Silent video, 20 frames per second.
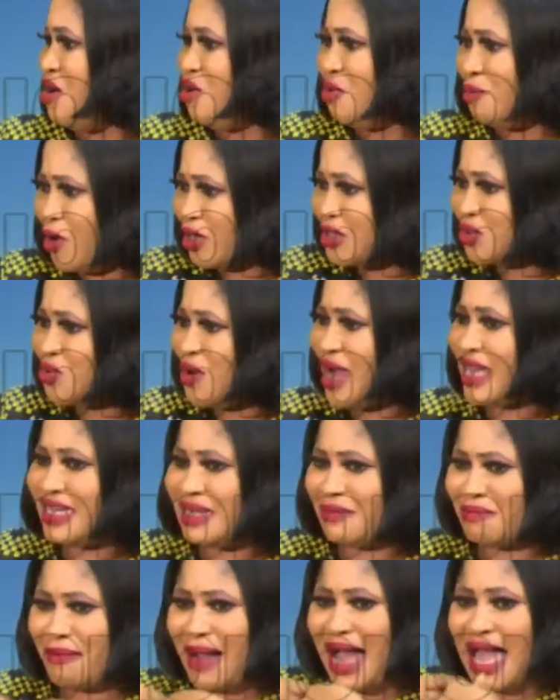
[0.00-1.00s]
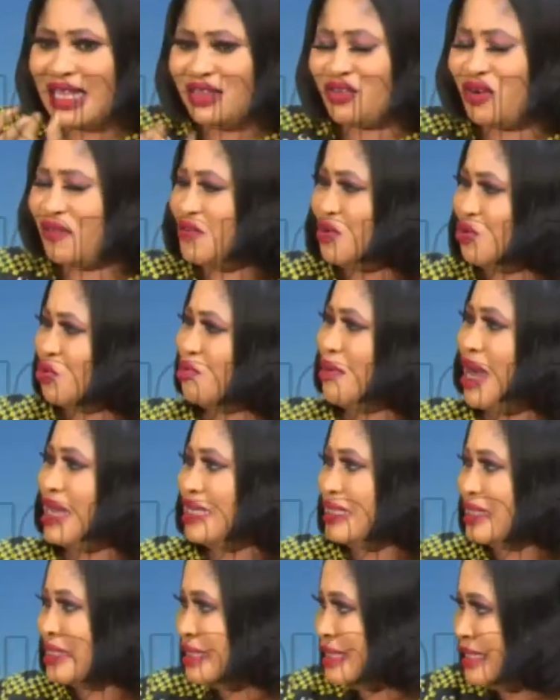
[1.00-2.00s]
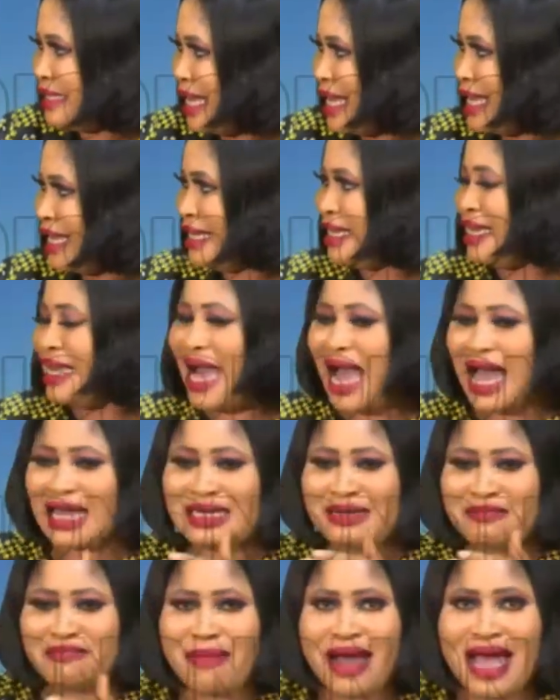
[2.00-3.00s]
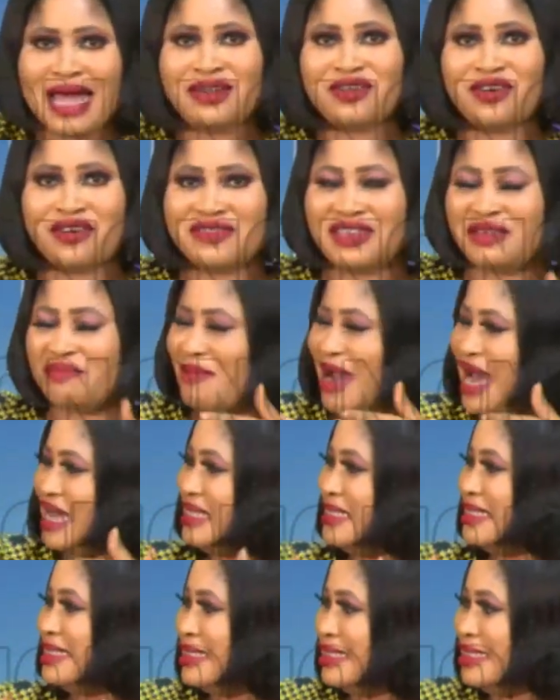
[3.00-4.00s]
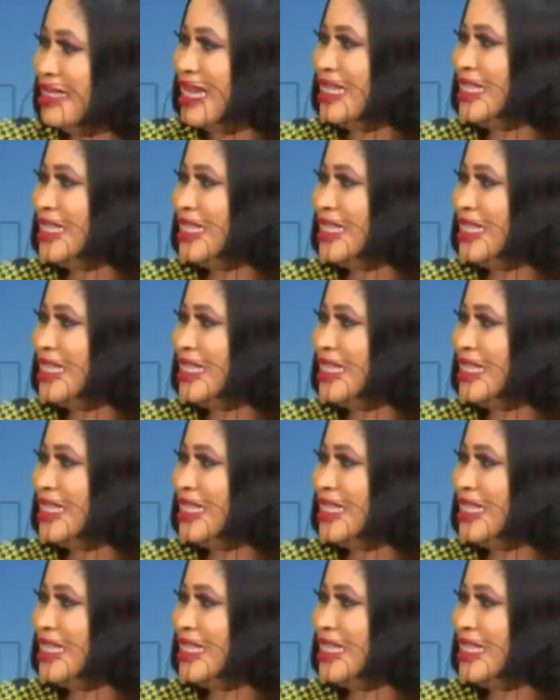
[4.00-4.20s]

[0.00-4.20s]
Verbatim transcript: But when the mind of the woman is there, and the mind of the man is there.